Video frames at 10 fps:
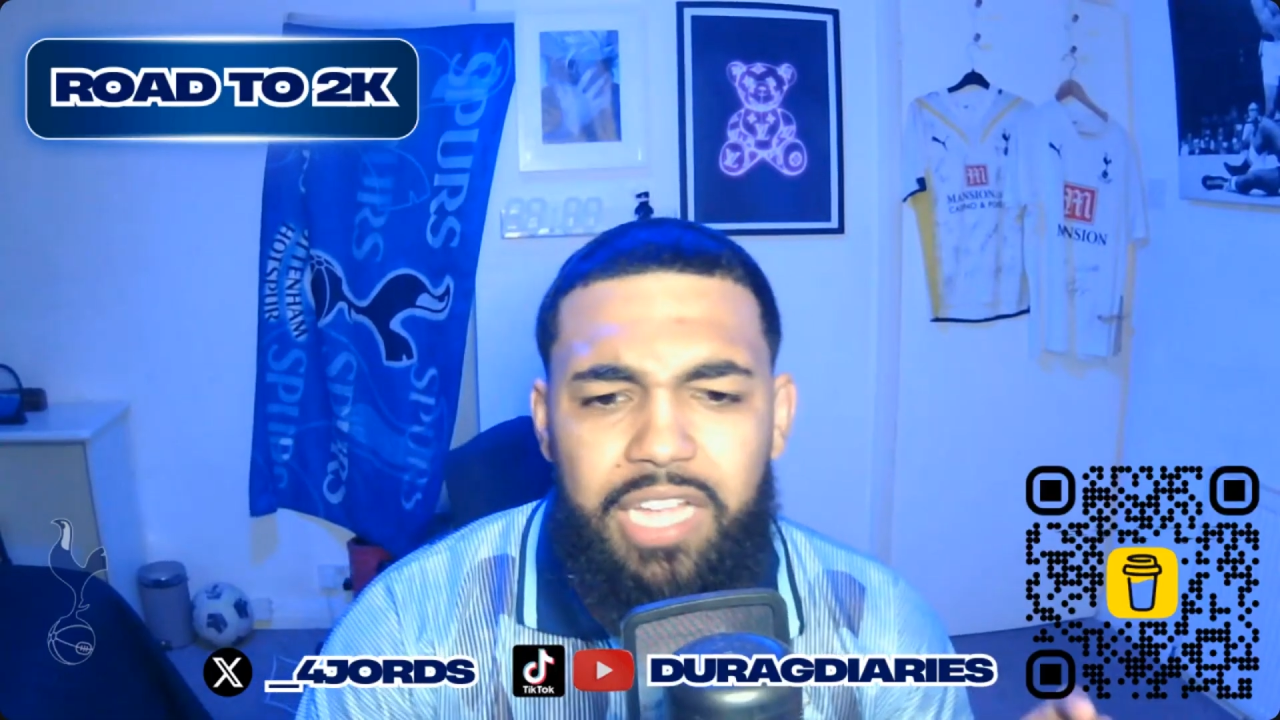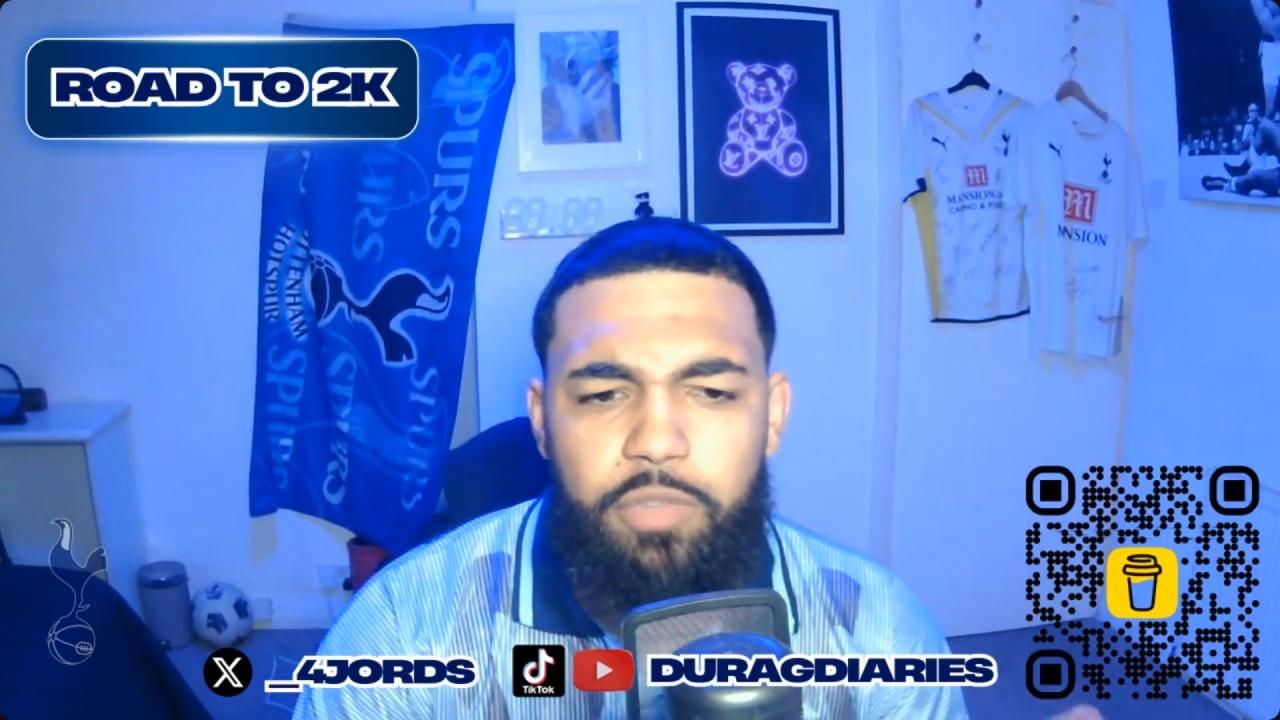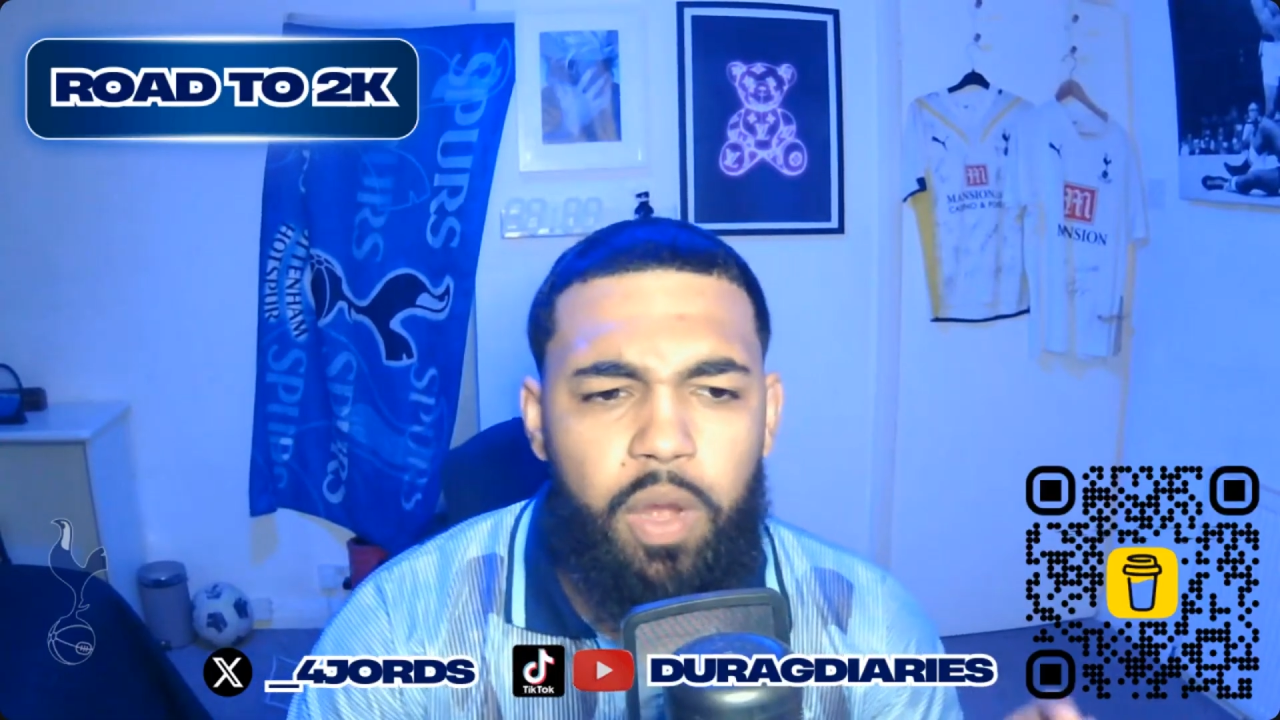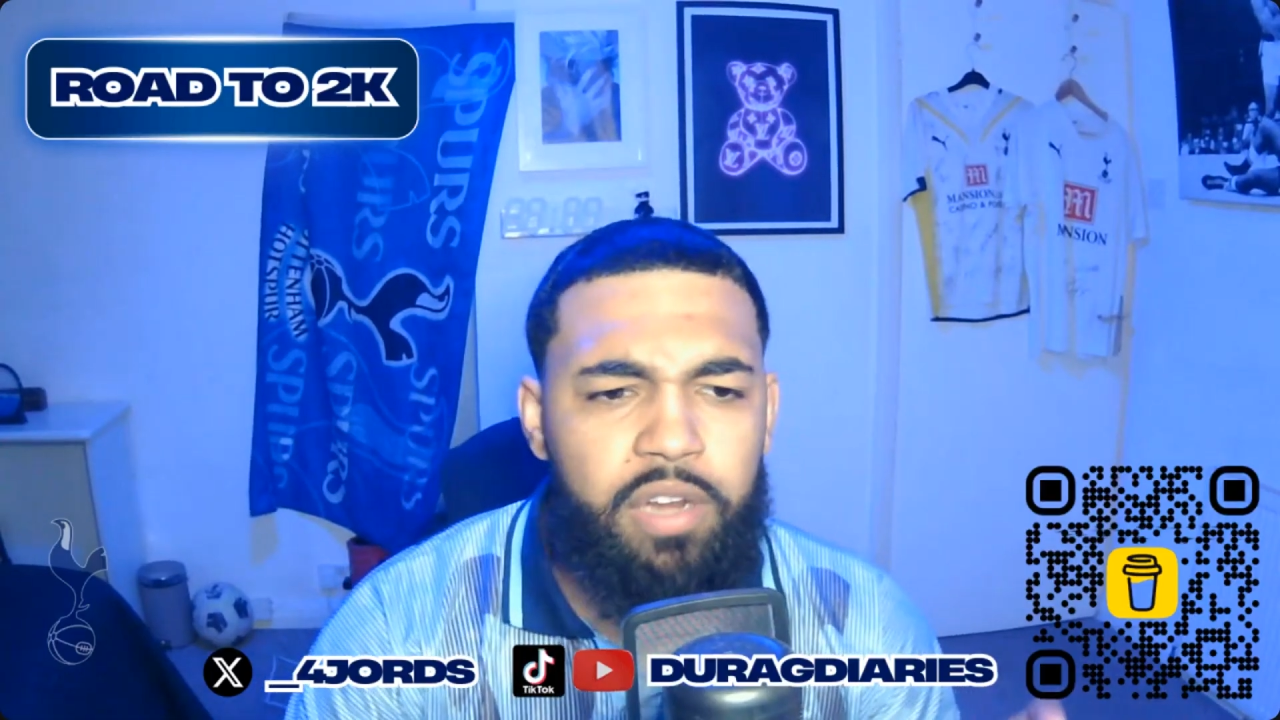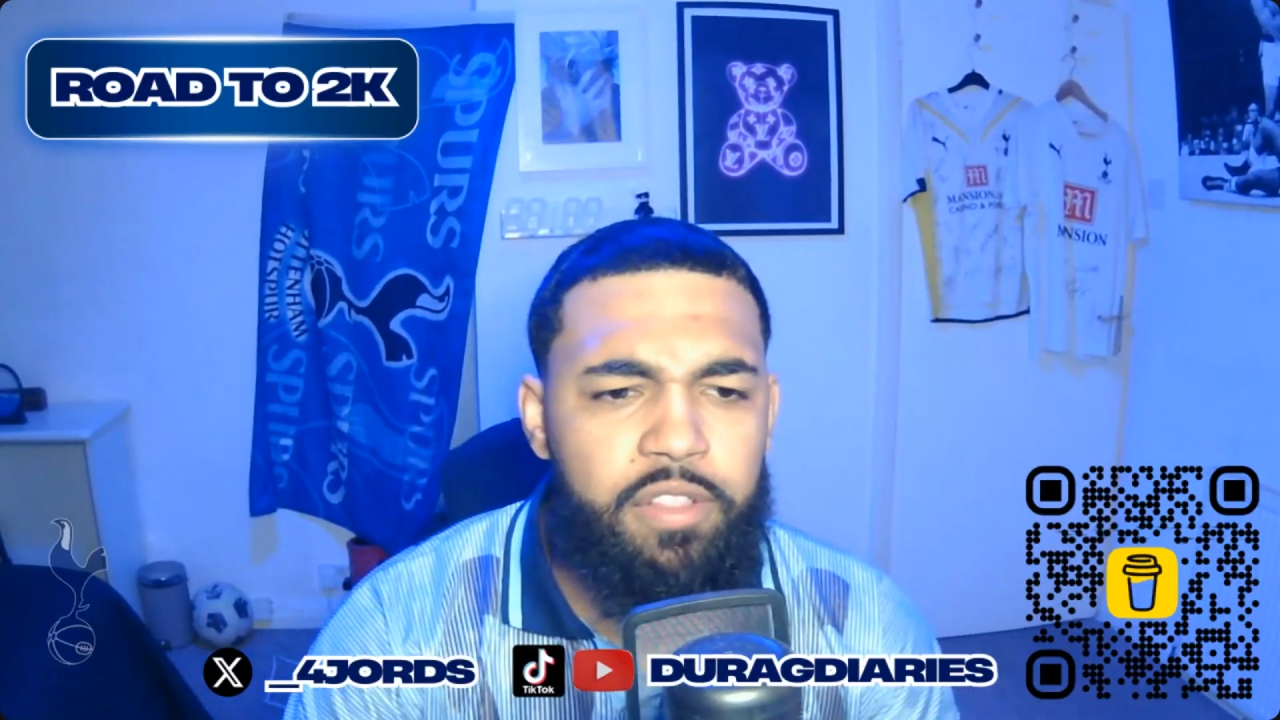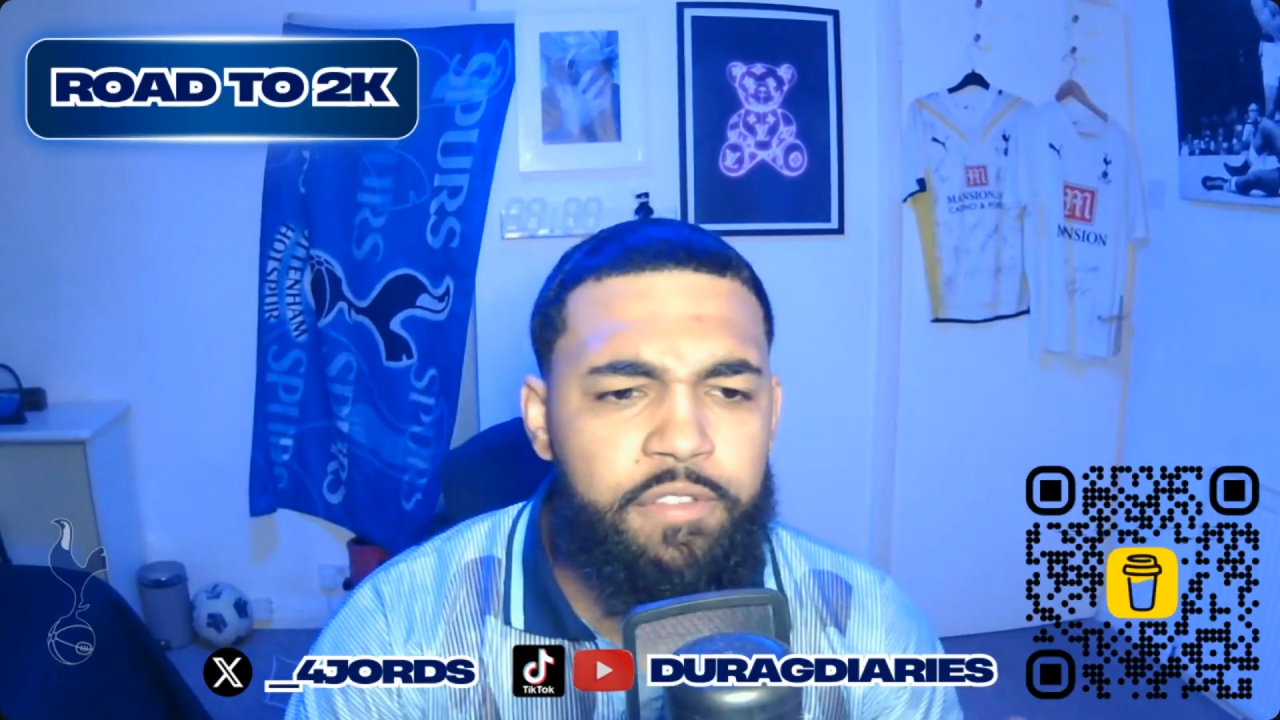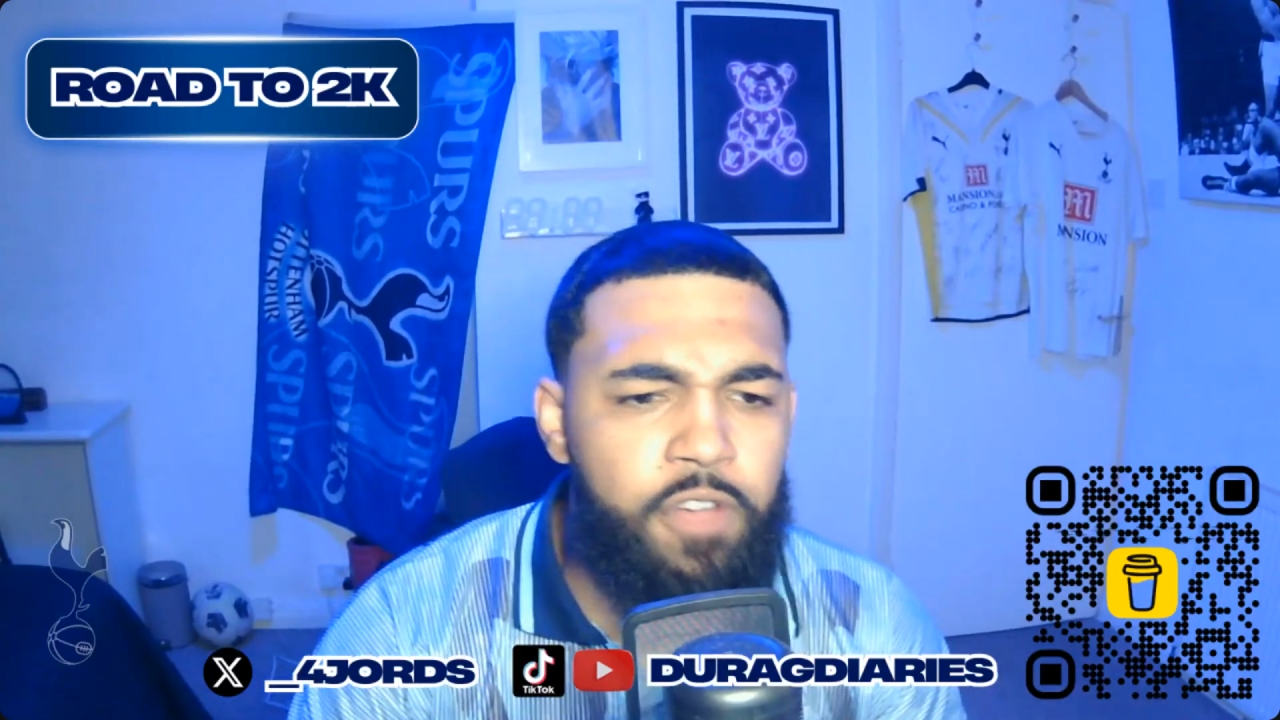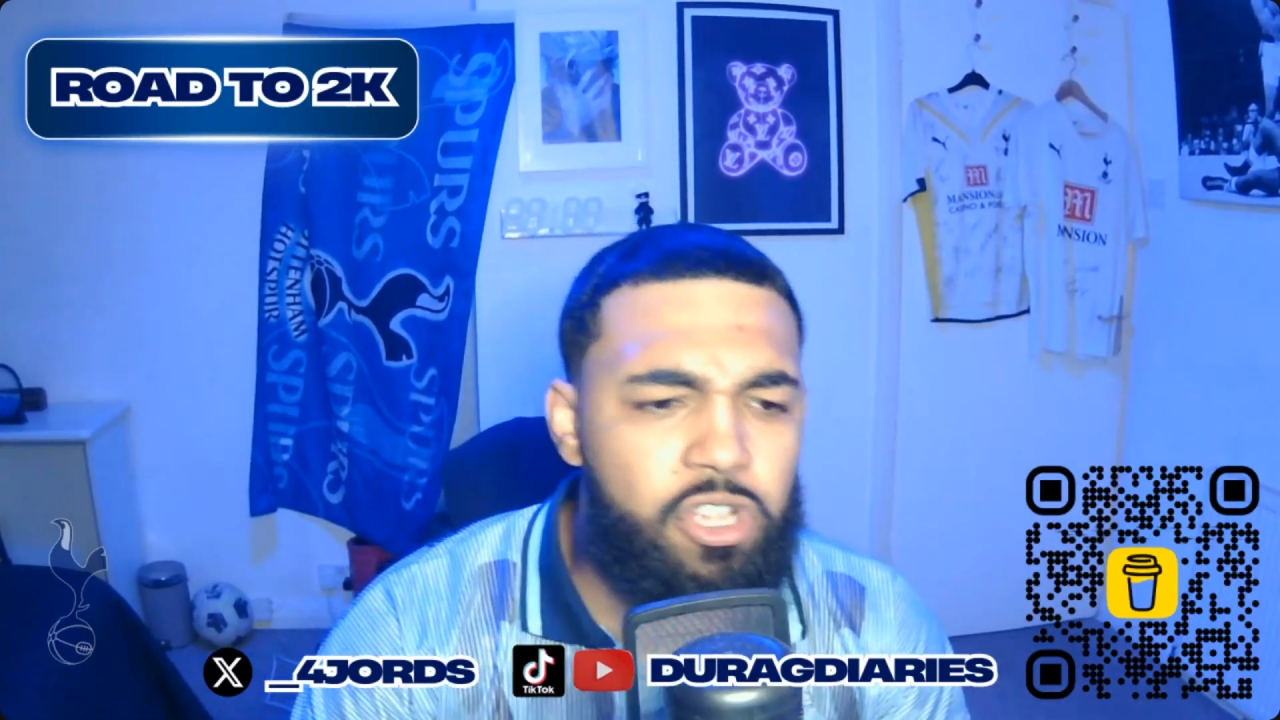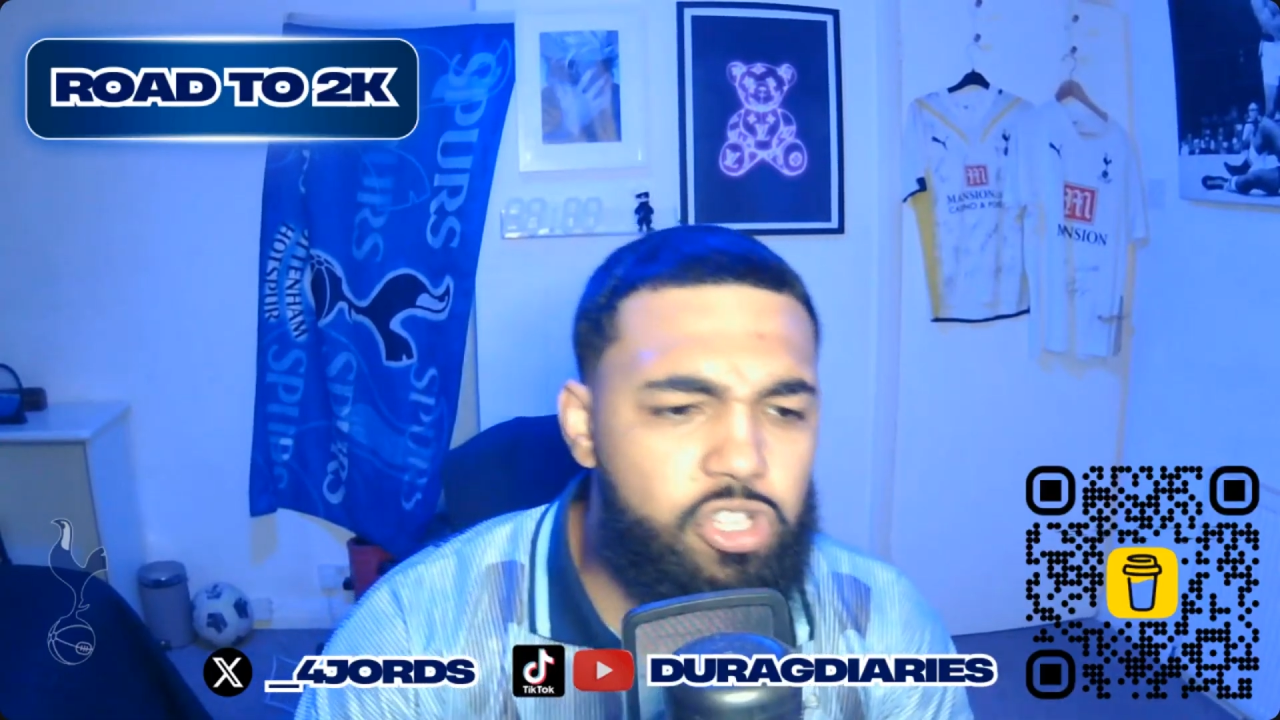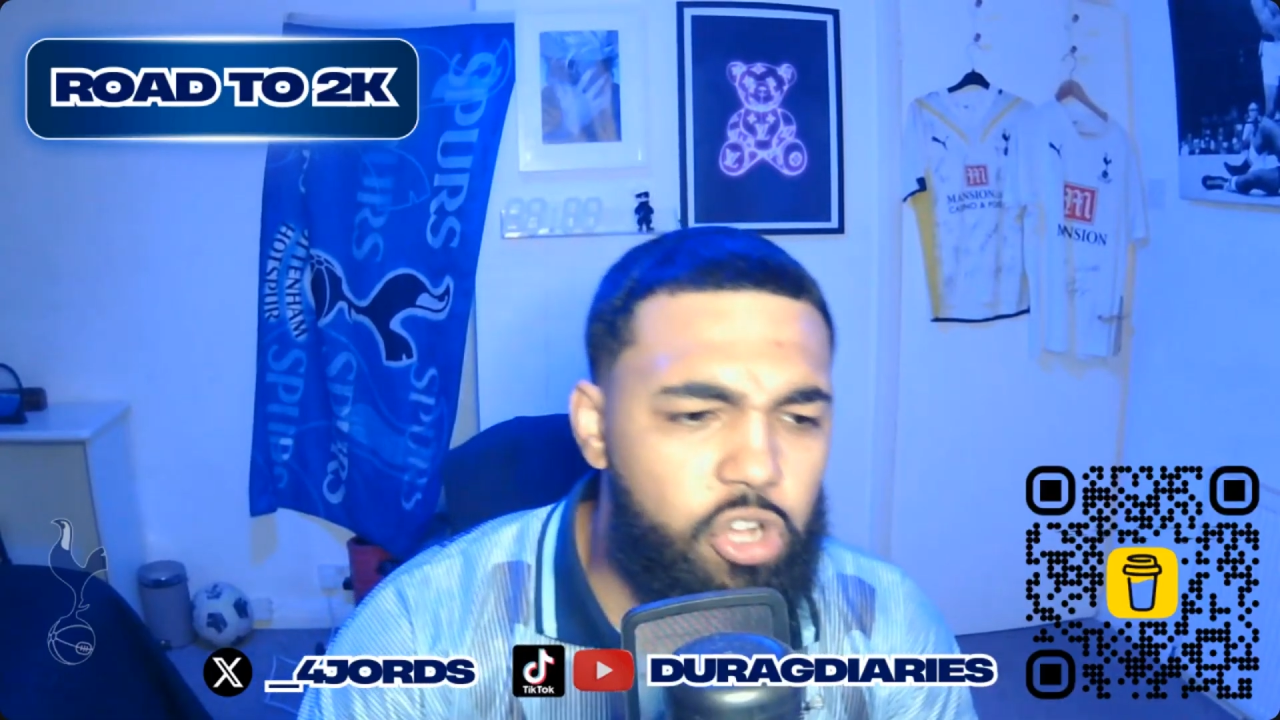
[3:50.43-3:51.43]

as one of the first